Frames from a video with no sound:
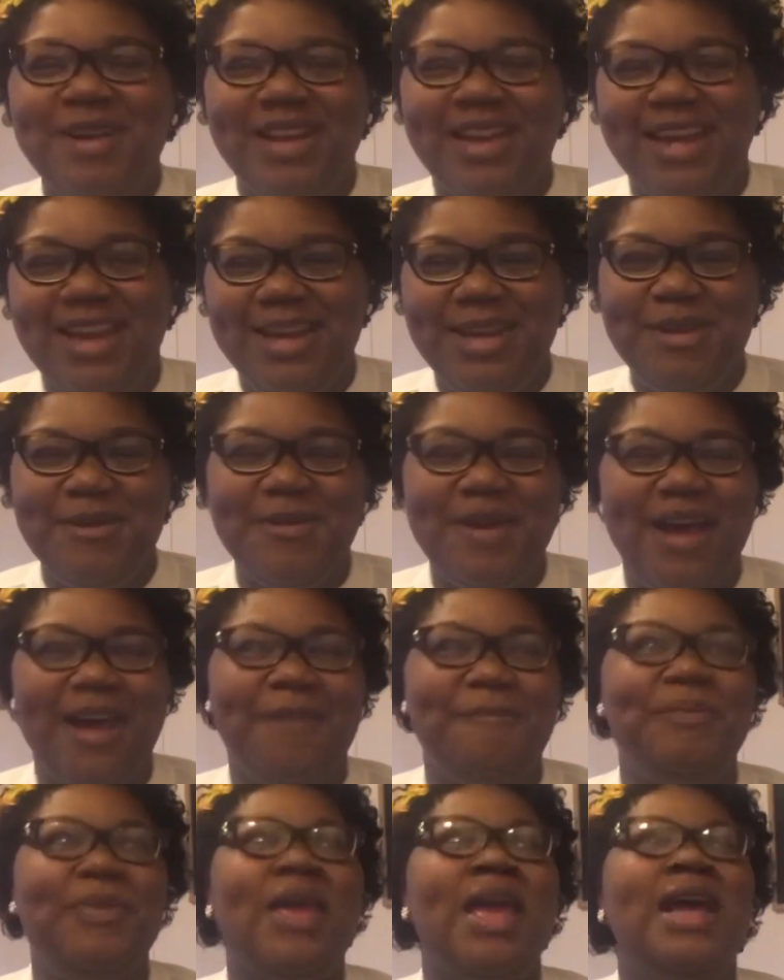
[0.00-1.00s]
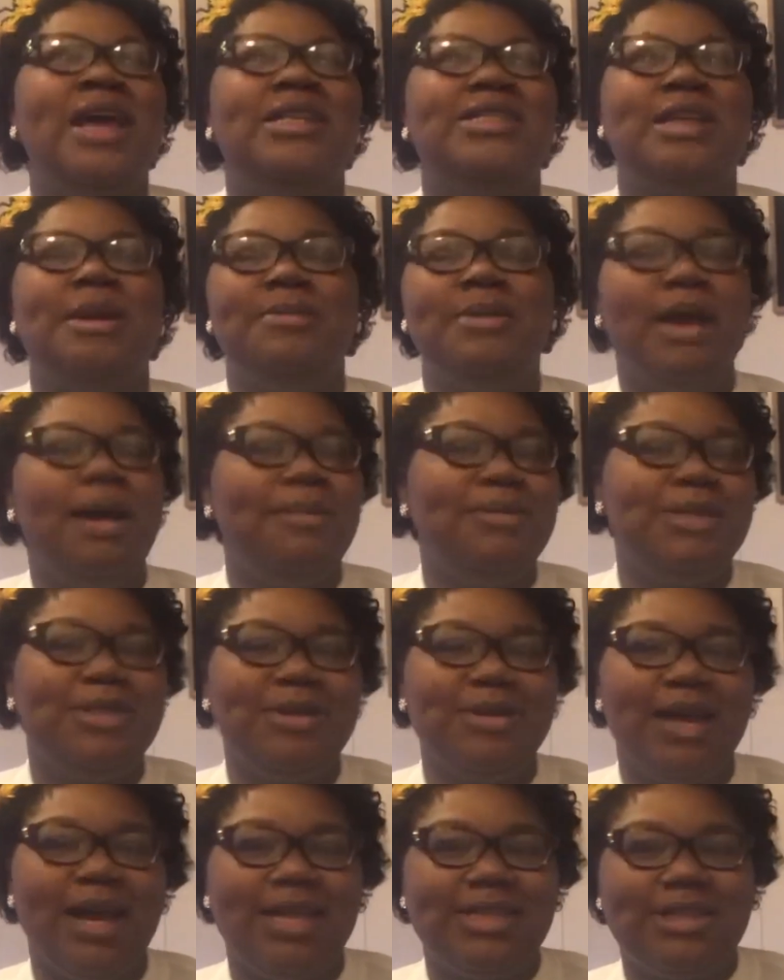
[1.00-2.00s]
but anyway, so I'm coming
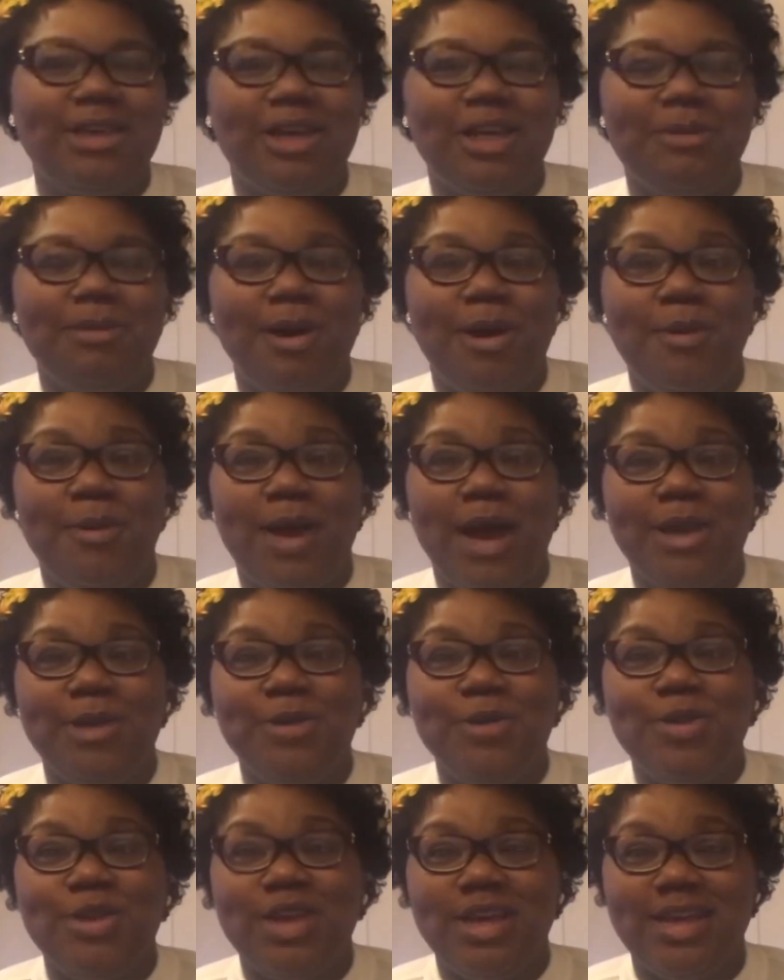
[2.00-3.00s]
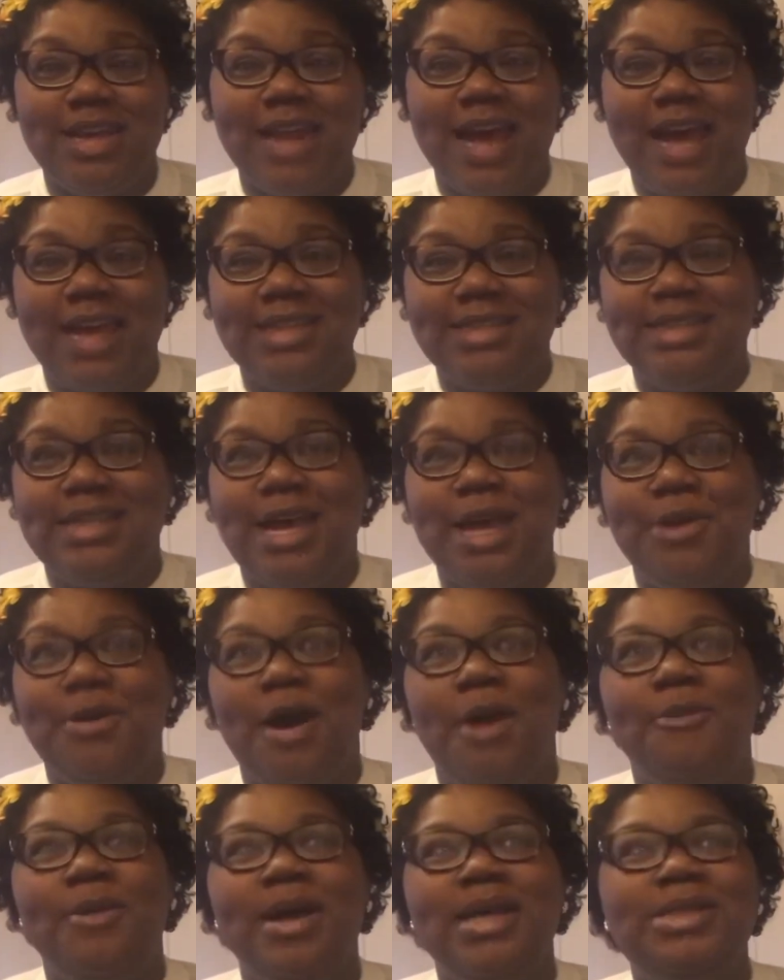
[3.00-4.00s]
to you guys talking about why you should not settle.
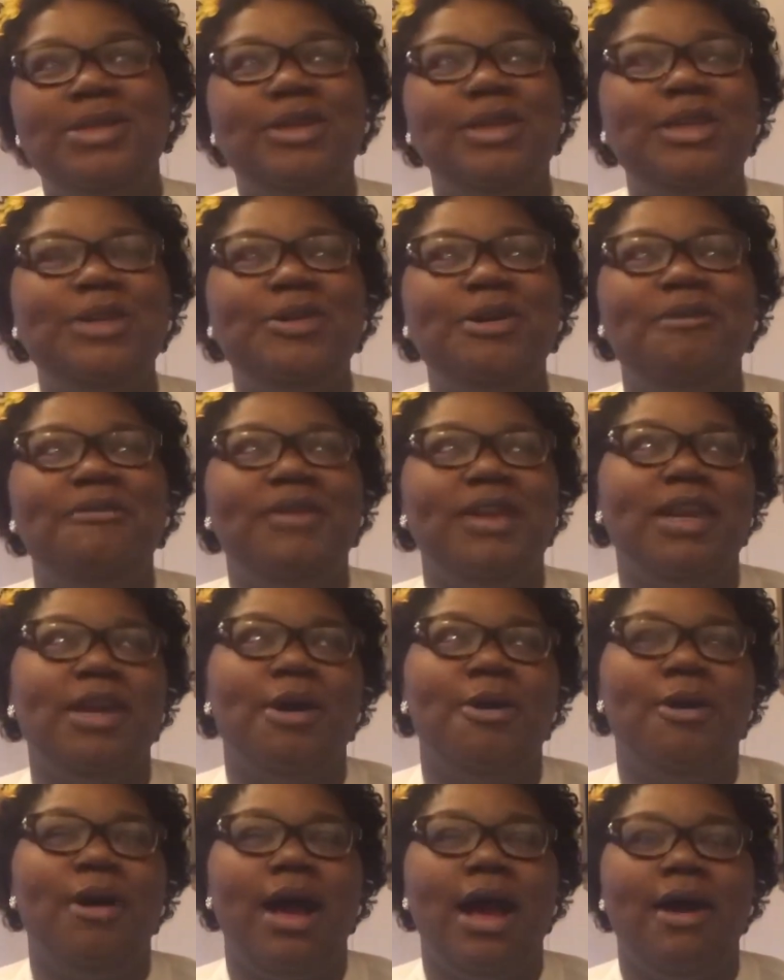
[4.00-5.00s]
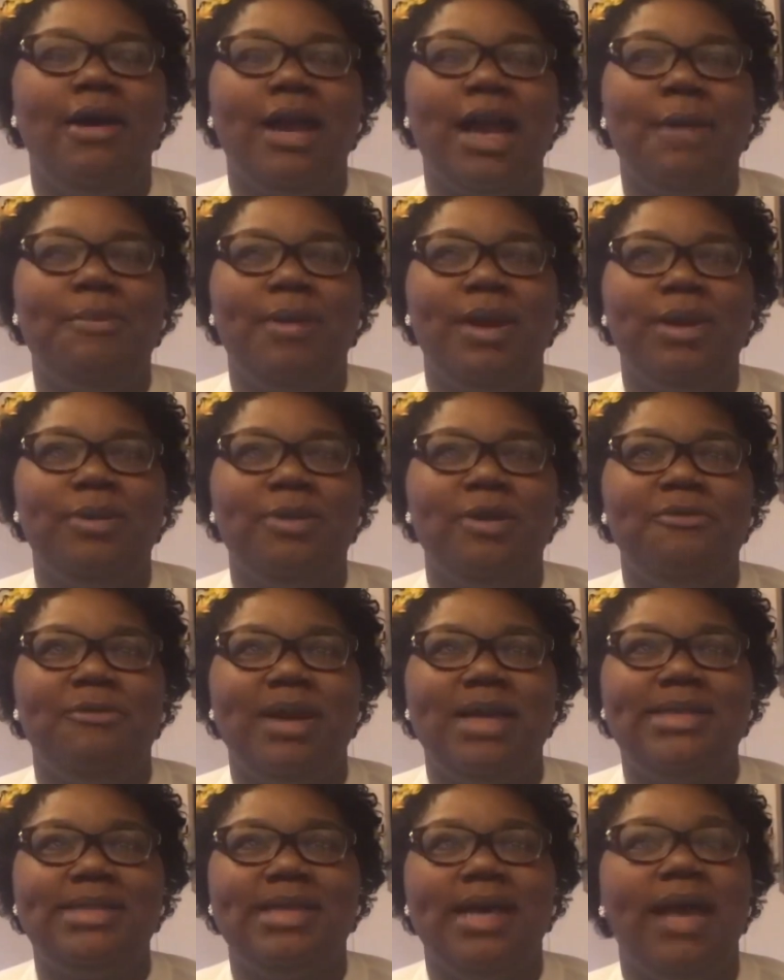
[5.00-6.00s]
I was going to do a video on how I got pregnant with
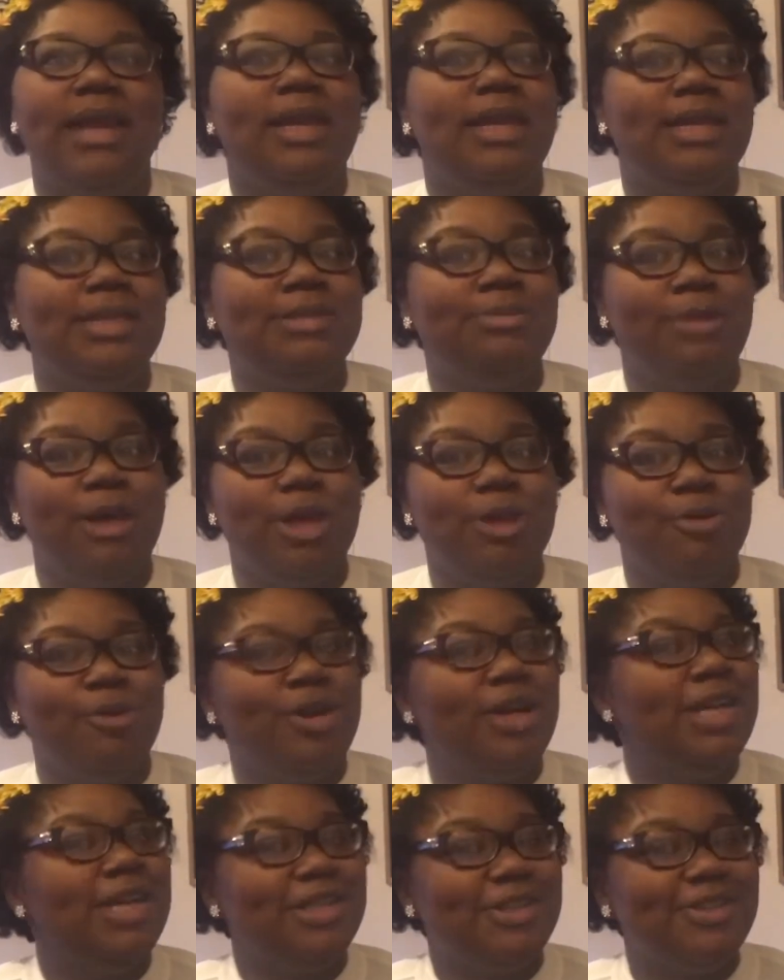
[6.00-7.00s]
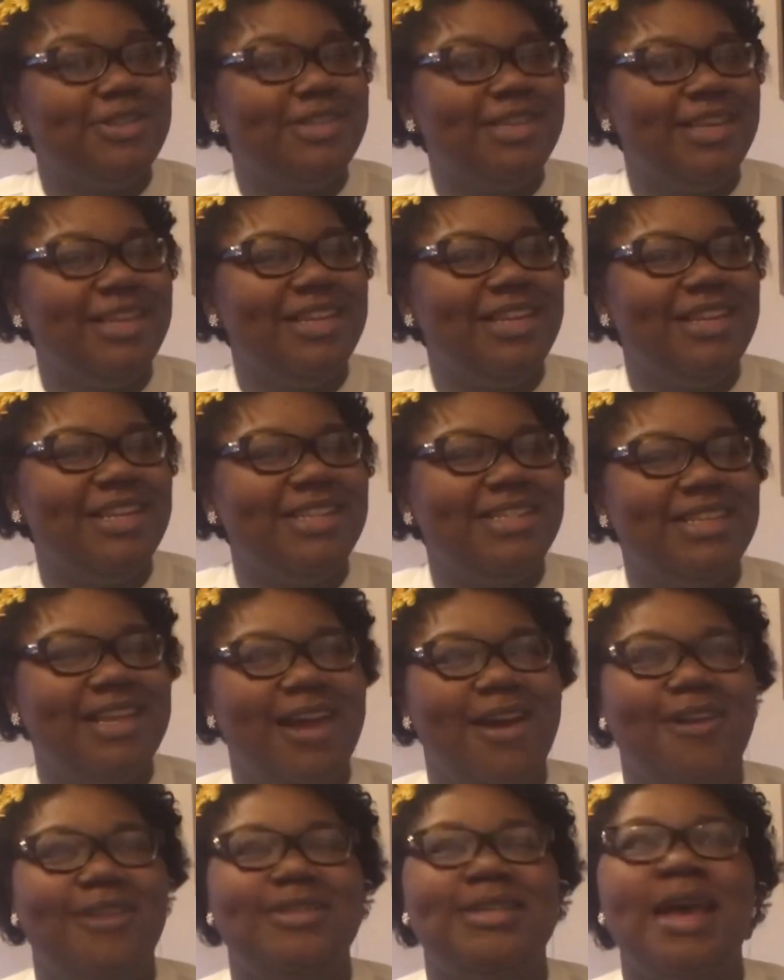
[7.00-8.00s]
my son, and it's much more interesting than it
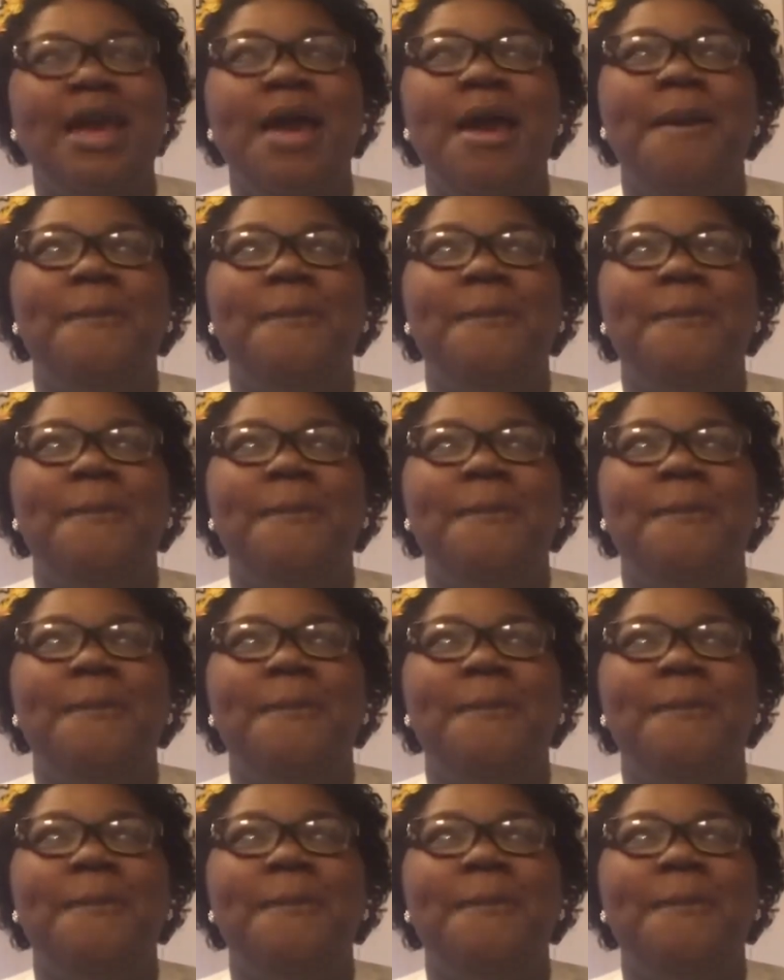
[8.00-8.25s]
sounds.